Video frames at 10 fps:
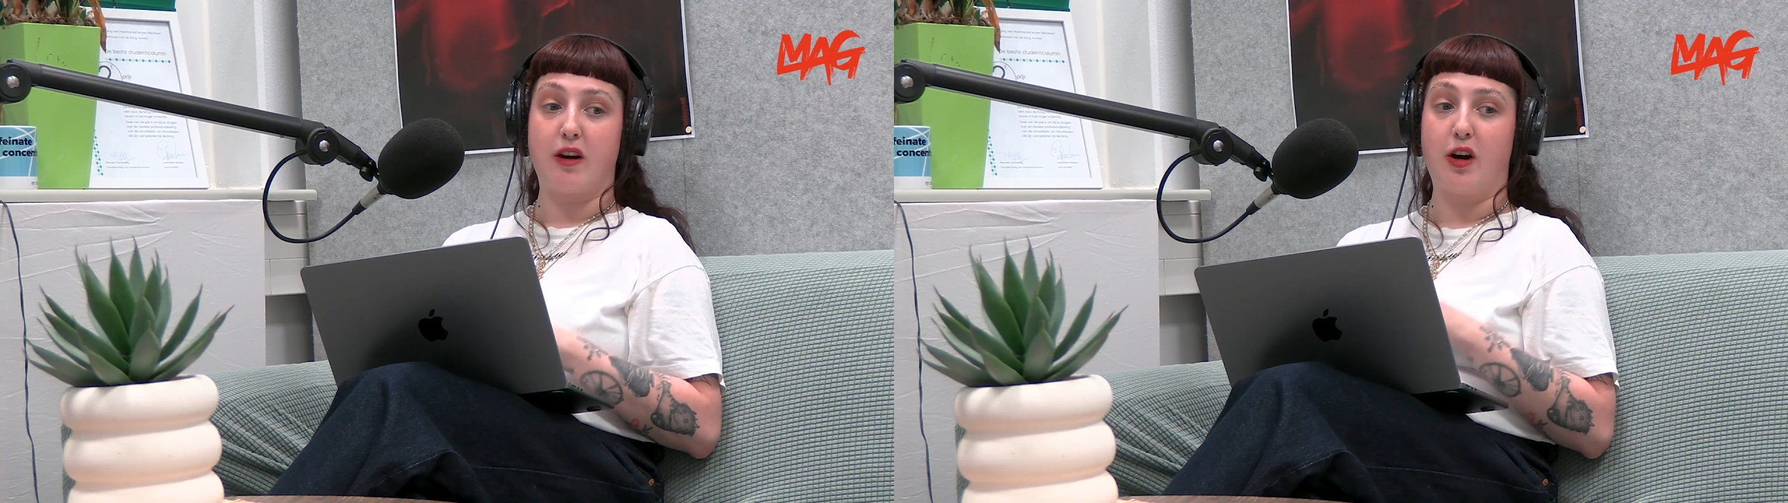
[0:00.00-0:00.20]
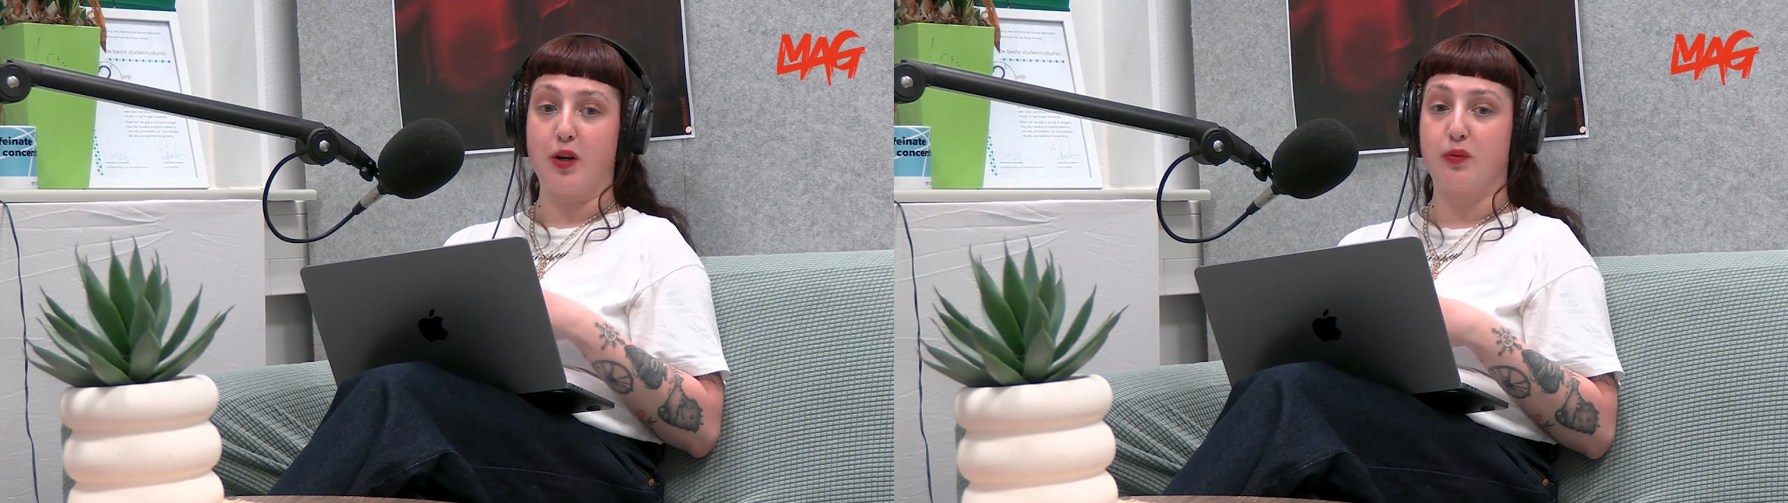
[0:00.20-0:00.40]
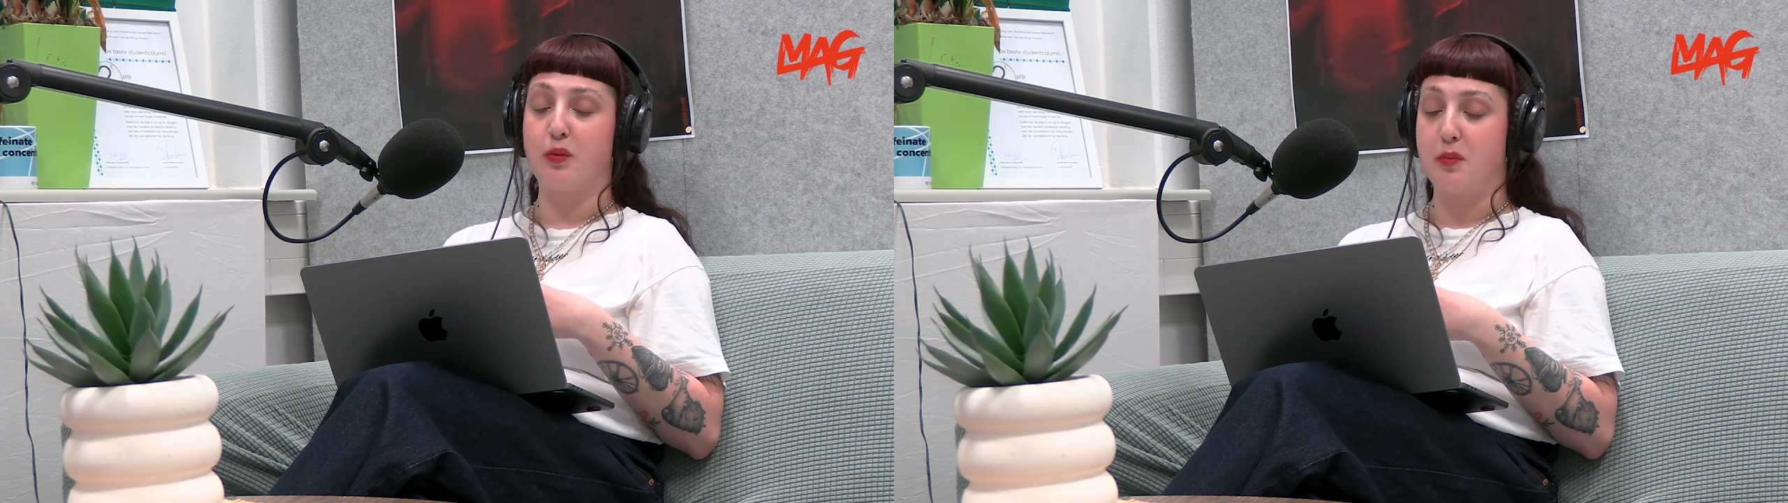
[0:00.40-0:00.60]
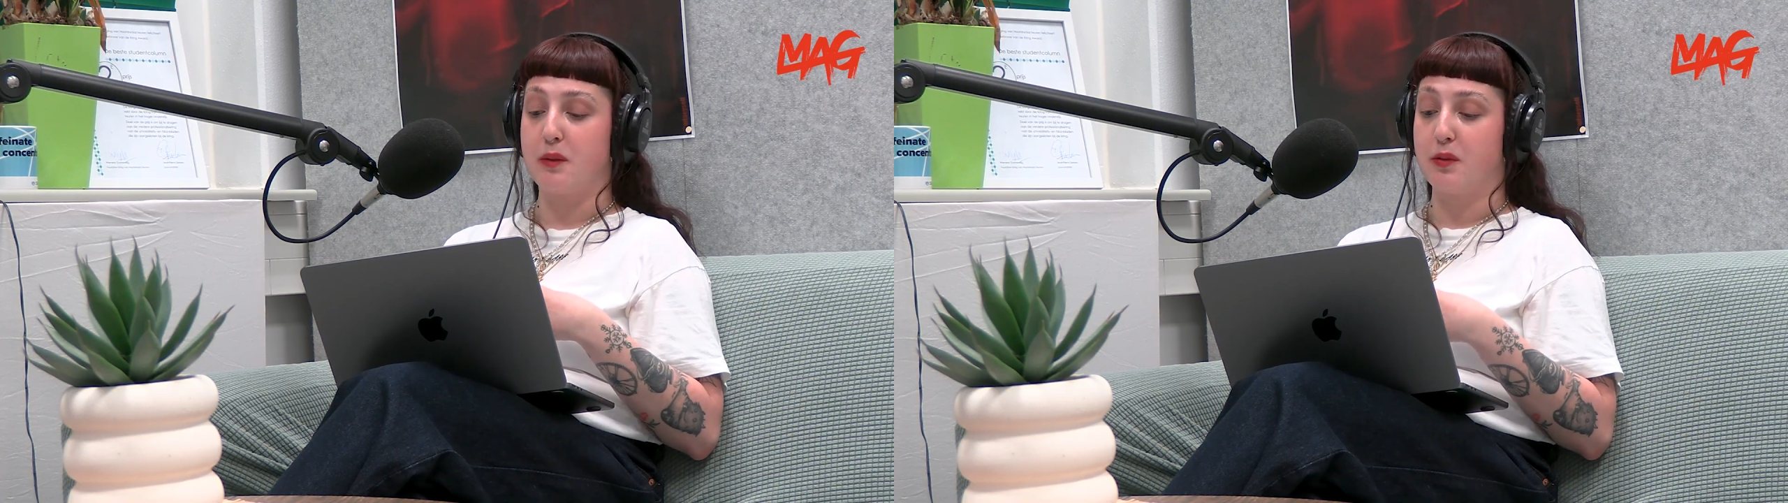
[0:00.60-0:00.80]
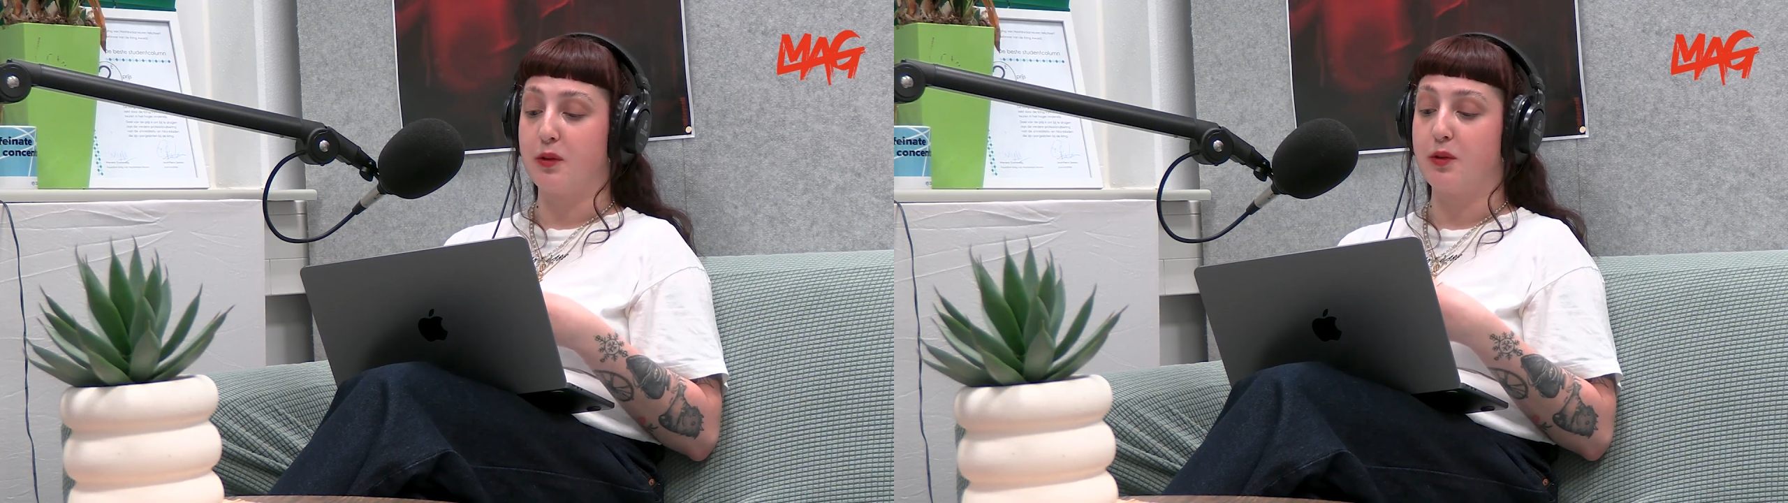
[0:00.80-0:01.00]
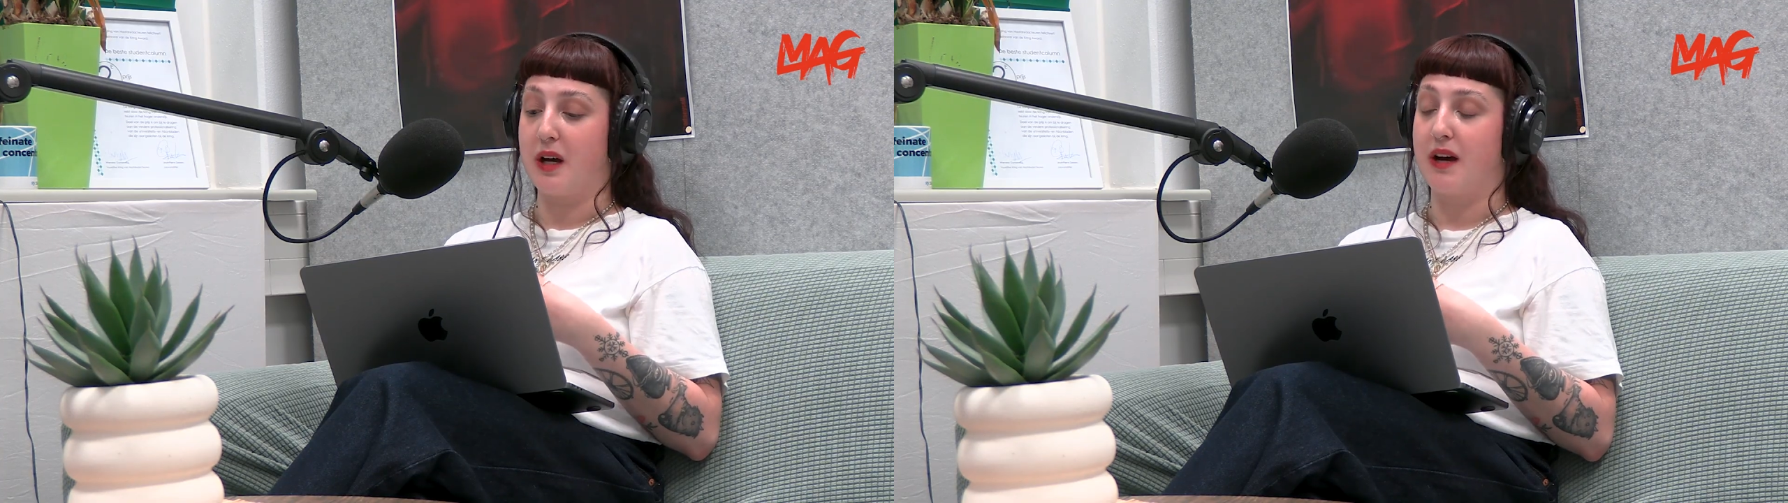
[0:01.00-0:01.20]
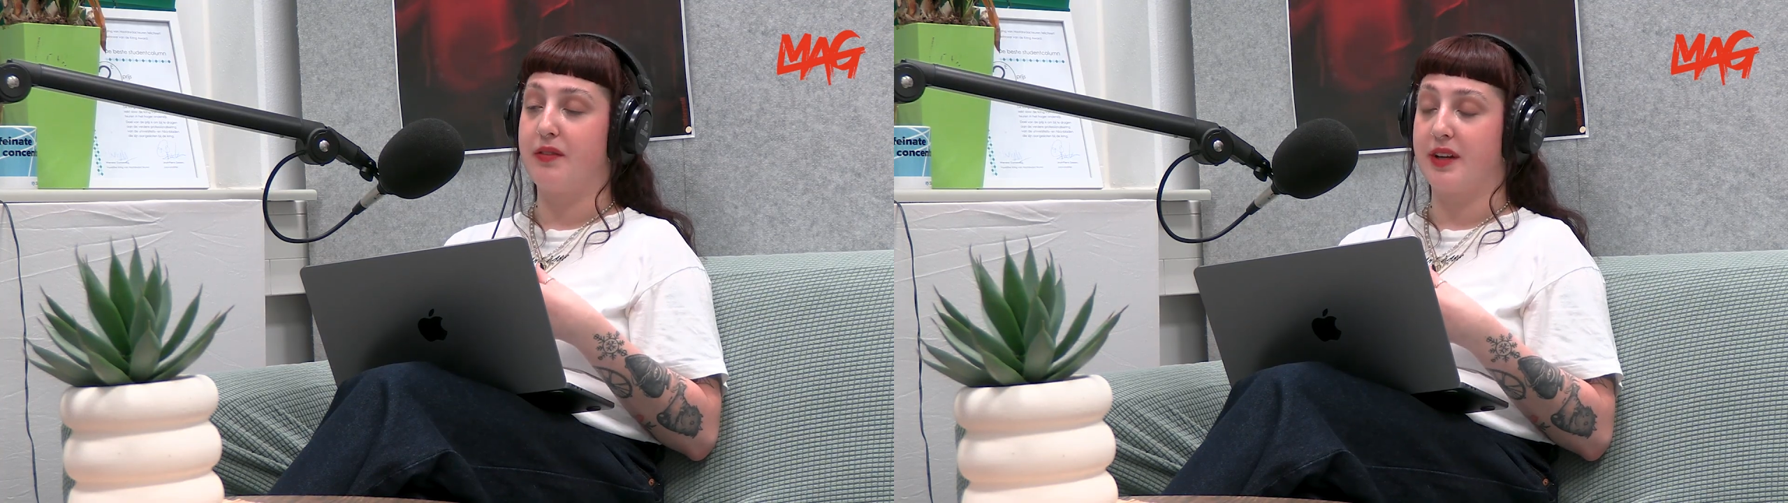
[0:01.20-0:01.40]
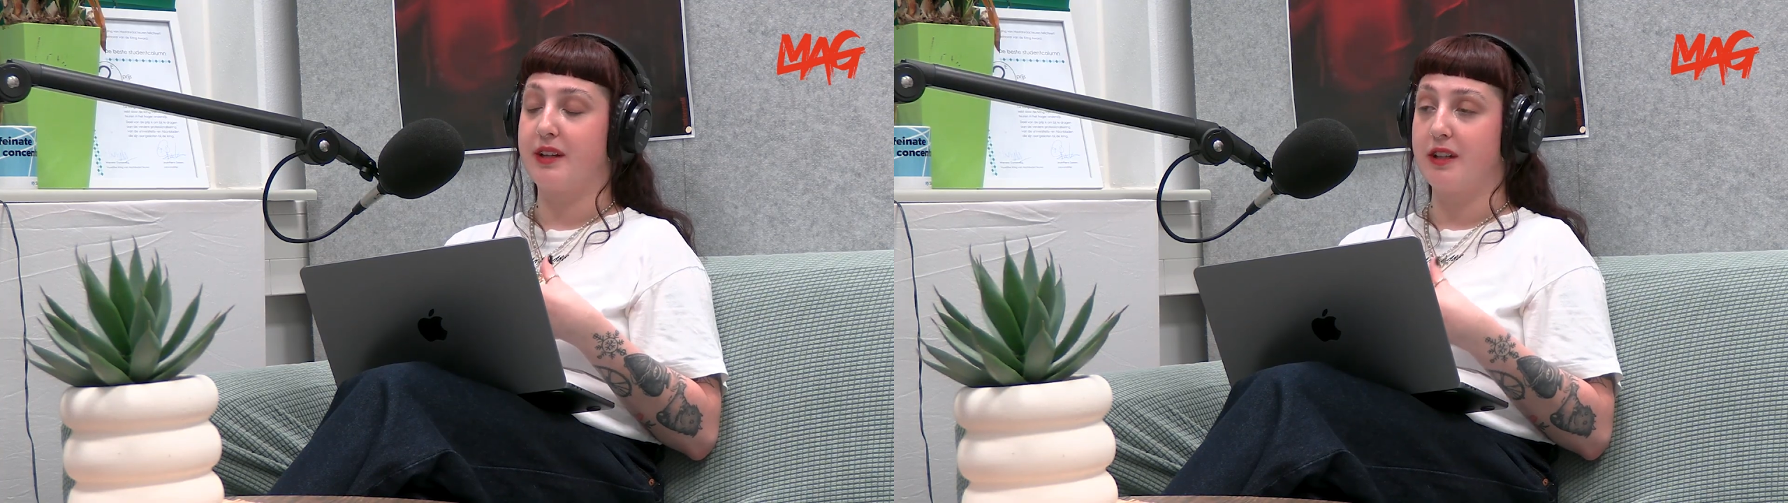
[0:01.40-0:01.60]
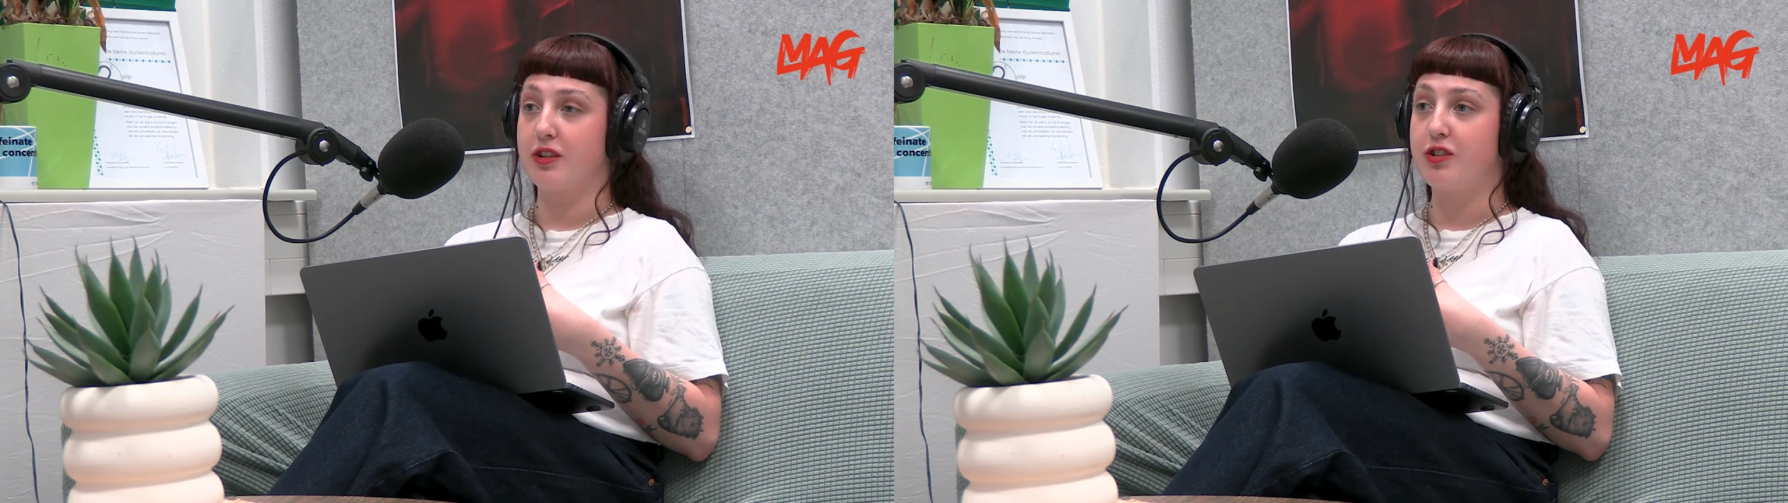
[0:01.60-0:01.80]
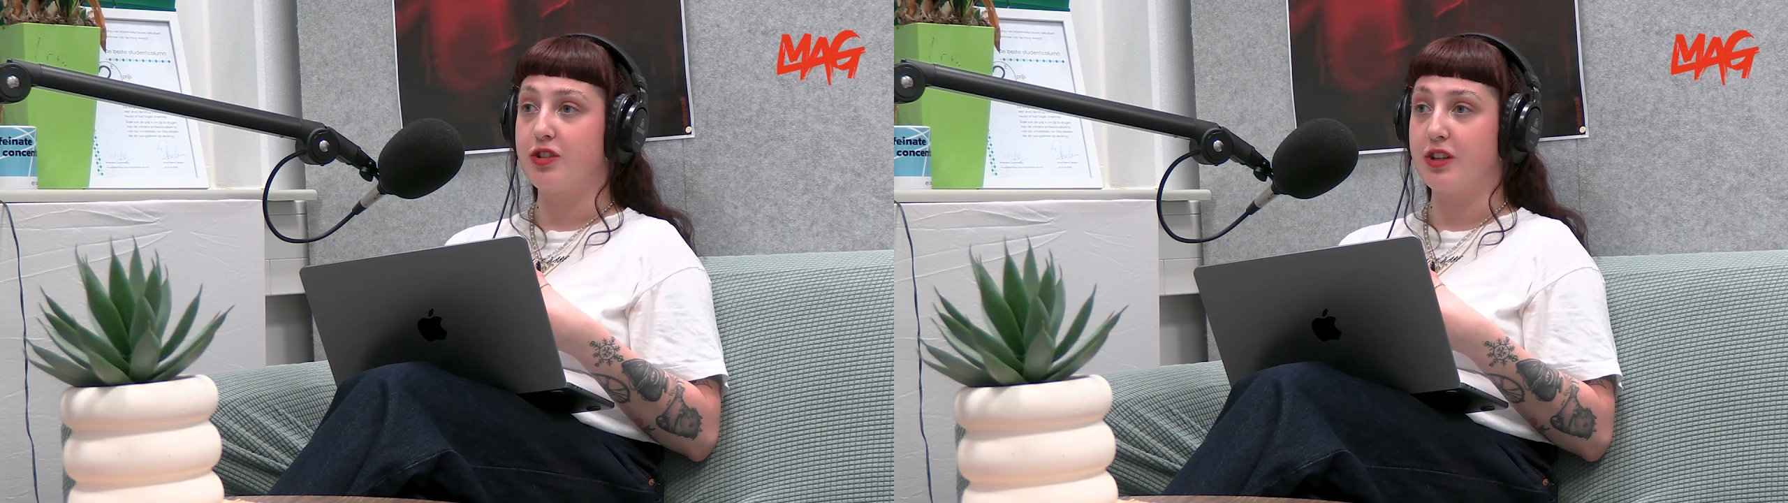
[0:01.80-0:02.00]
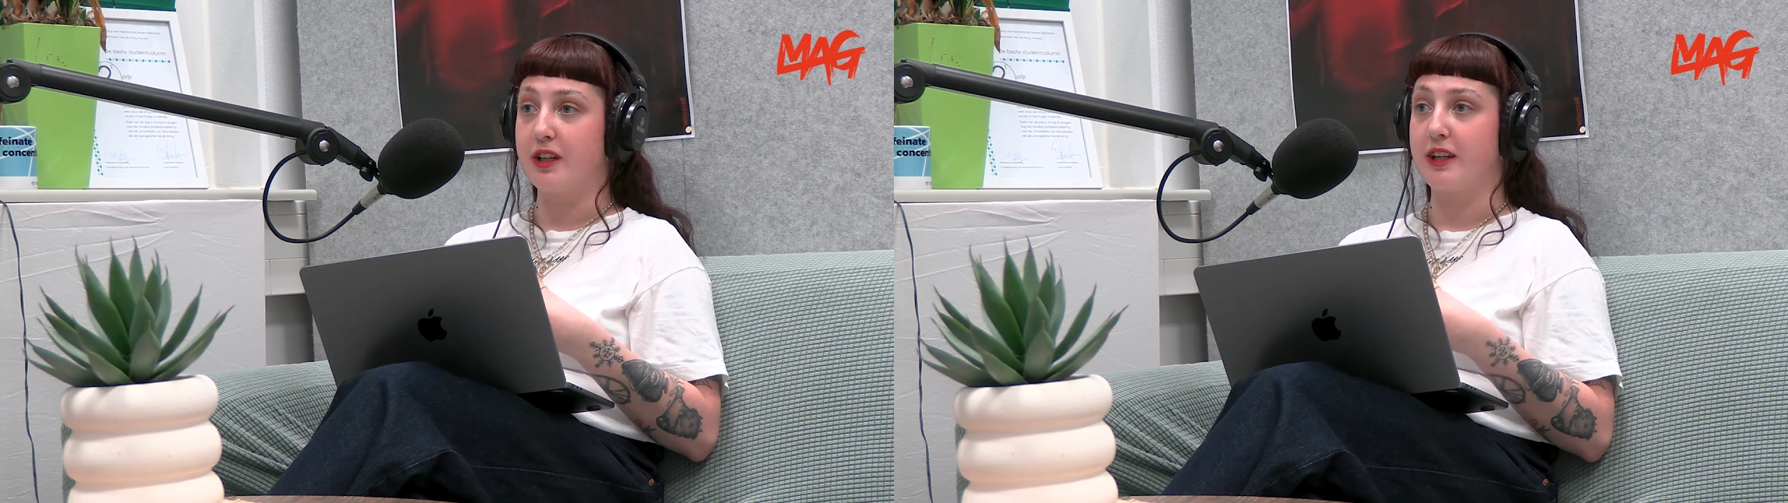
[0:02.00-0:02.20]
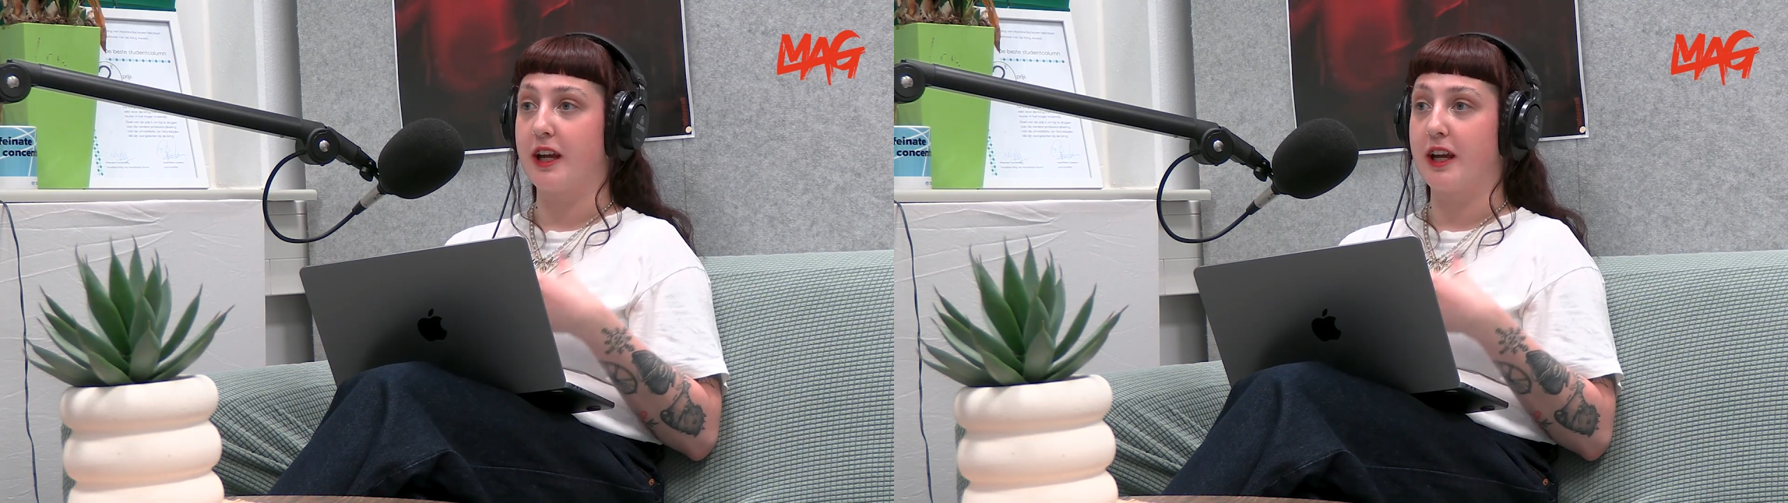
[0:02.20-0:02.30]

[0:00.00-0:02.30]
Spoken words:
hard for people who have ADHD